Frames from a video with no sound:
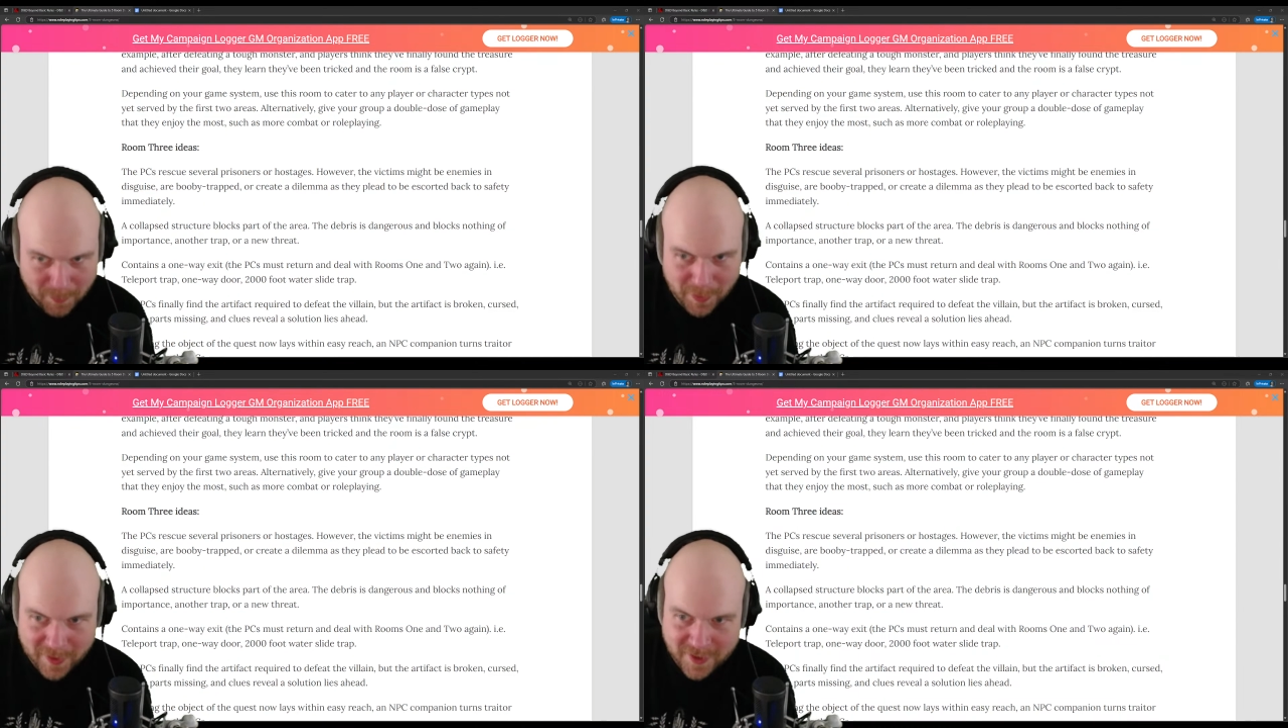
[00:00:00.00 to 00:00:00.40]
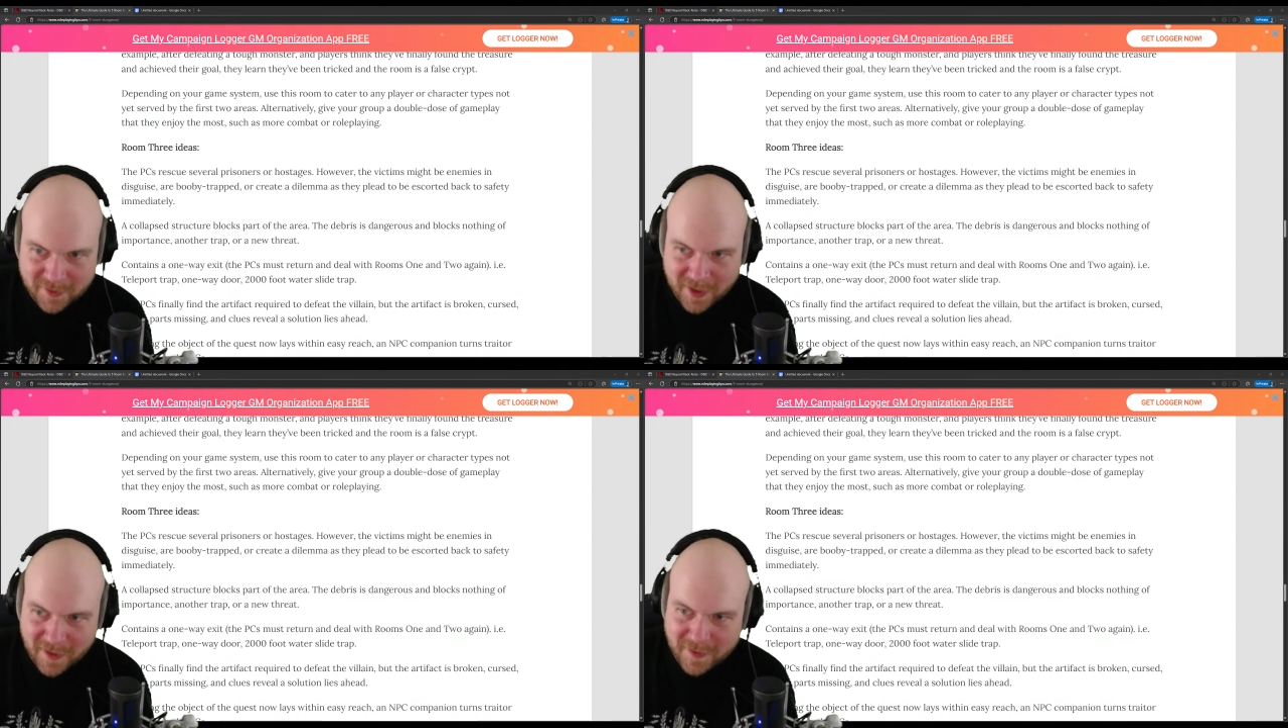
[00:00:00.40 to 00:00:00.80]
players
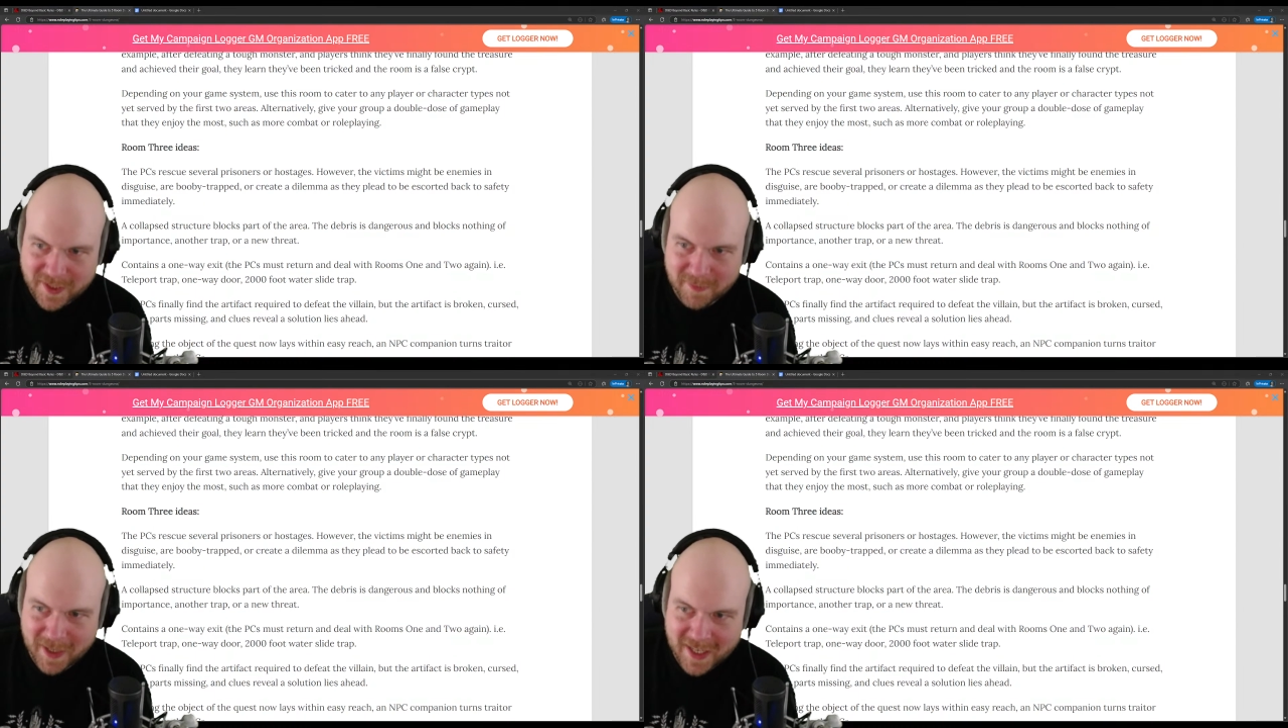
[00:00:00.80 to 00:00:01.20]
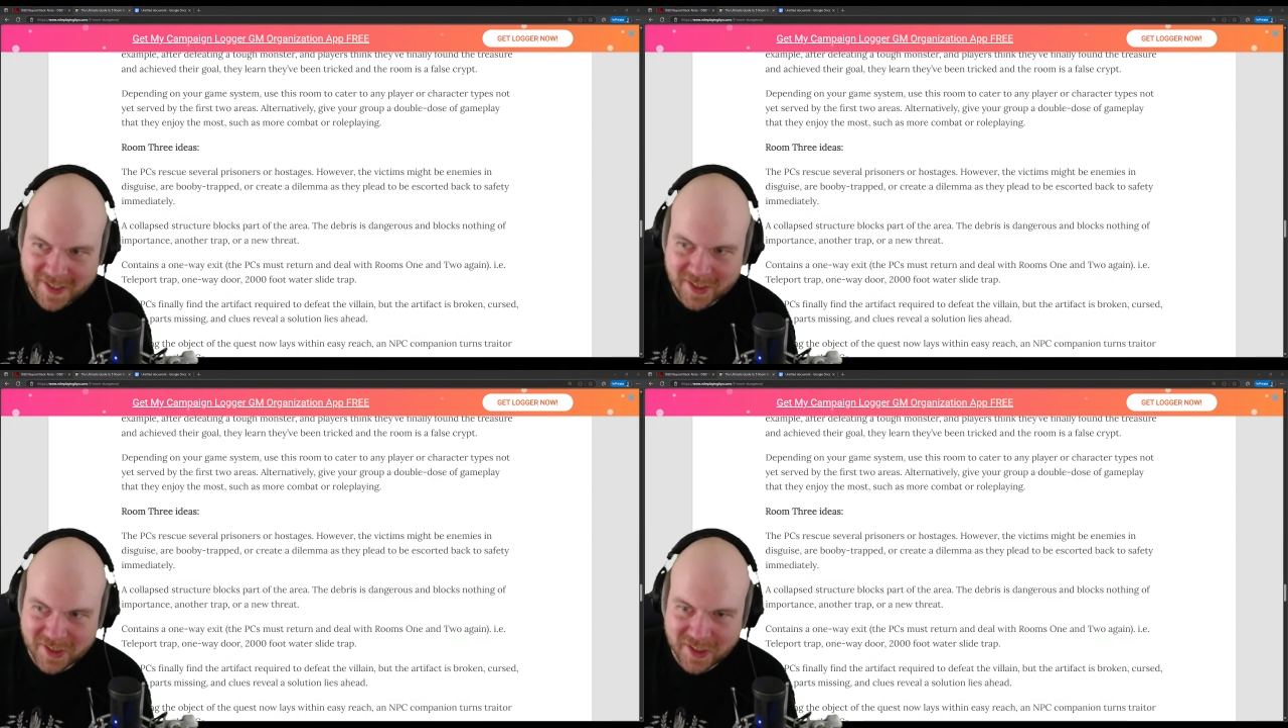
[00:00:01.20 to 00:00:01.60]
recover some
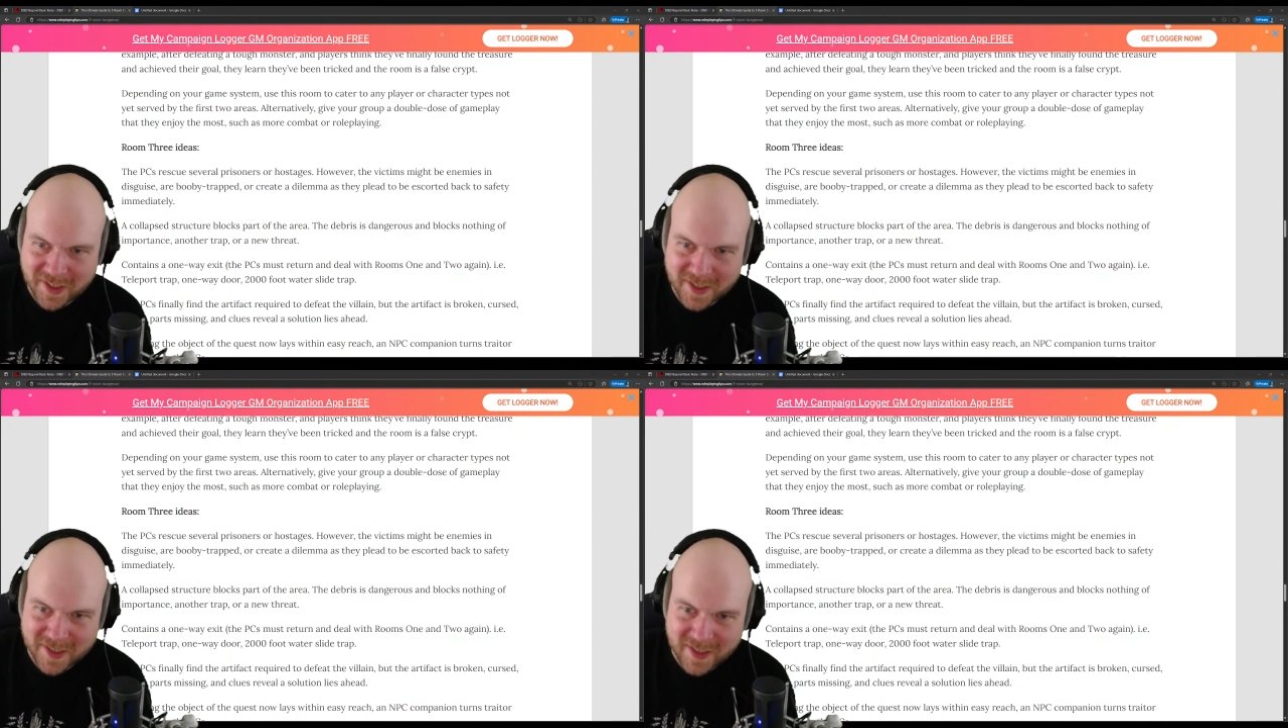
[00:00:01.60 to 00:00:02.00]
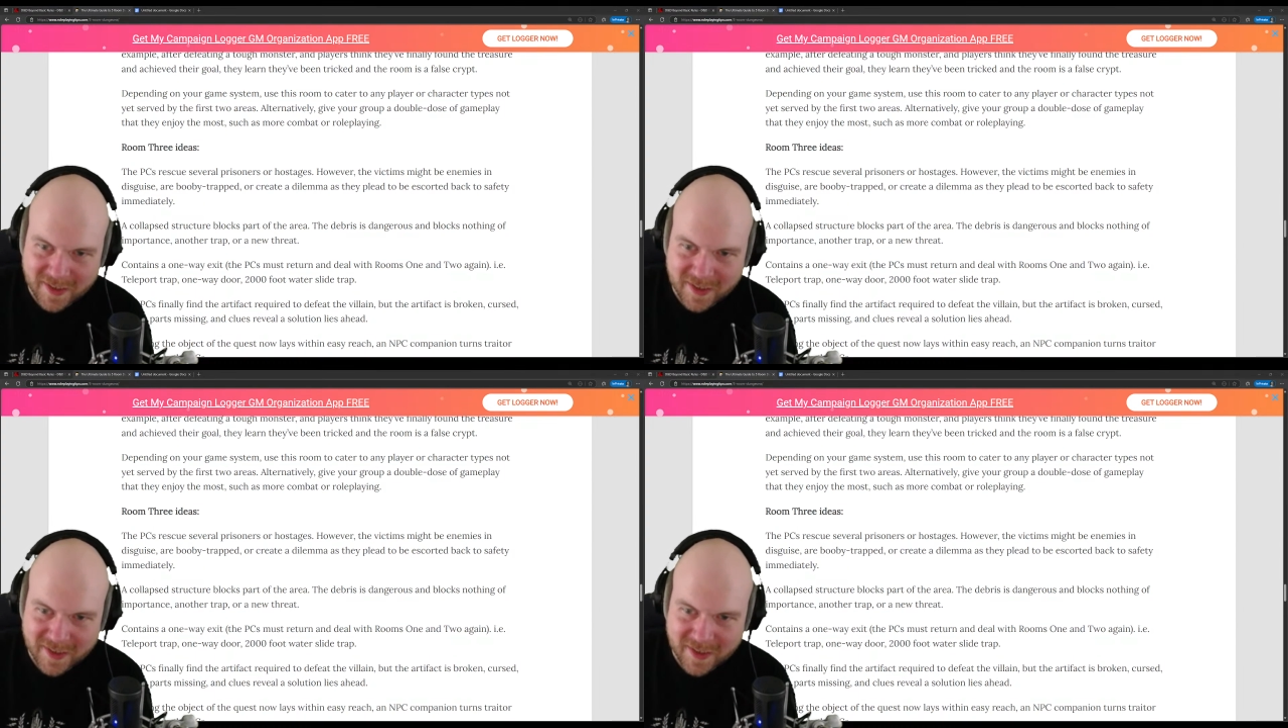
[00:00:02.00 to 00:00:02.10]
hostages.